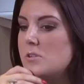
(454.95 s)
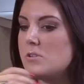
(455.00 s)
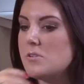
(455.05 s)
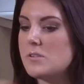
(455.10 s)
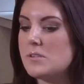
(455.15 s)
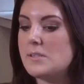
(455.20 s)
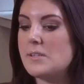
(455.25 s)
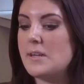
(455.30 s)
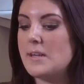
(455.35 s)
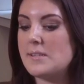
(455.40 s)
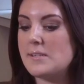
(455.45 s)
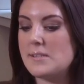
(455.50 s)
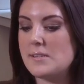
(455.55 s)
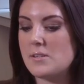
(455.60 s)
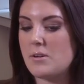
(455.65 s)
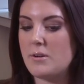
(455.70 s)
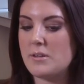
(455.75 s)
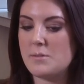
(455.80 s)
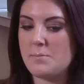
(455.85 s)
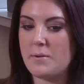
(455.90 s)
Susan
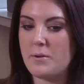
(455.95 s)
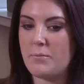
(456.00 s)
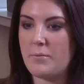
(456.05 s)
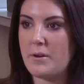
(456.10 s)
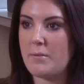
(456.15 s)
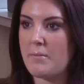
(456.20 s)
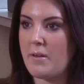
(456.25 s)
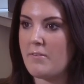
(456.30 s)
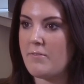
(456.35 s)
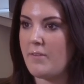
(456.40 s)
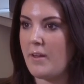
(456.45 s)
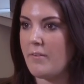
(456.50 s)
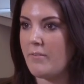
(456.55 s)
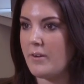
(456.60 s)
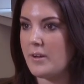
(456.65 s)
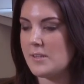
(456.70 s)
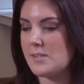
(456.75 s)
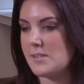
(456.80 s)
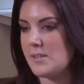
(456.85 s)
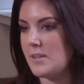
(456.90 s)
Tedeschi's always been one of my
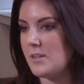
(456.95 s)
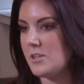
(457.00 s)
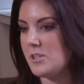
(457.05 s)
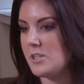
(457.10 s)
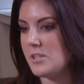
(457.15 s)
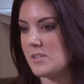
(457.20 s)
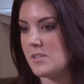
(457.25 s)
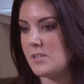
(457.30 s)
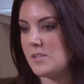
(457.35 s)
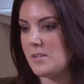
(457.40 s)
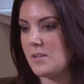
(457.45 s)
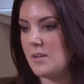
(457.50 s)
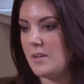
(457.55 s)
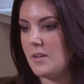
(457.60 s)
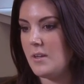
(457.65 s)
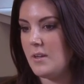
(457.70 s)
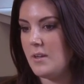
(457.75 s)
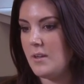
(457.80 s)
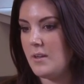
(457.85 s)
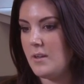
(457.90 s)
favorites, and she's
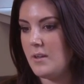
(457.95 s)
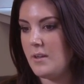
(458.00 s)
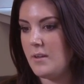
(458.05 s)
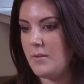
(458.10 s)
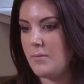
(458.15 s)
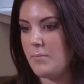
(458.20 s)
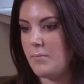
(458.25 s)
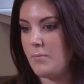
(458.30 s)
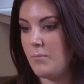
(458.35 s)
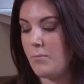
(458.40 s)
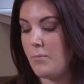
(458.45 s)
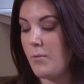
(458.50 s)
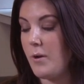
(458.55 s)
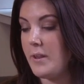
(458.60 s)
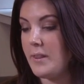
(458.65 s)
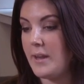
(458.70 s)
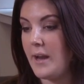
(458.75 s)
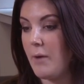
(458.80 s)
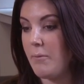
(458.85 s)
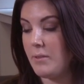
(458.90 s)

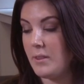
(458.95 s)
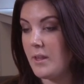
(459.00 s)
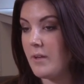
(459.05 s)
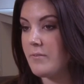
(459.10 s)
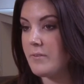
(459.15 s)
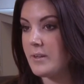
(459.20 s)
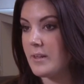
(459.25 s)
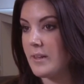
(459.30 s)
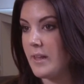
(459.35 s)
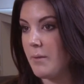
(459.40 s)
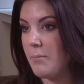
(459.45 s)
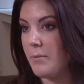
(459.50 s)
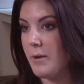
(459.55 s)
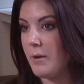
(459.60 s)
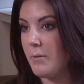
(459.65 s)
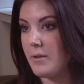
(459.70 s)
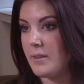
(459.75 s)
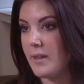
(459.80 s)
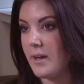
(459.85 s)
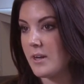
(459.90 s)
one that I would love to
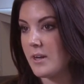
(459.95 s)
collaborate with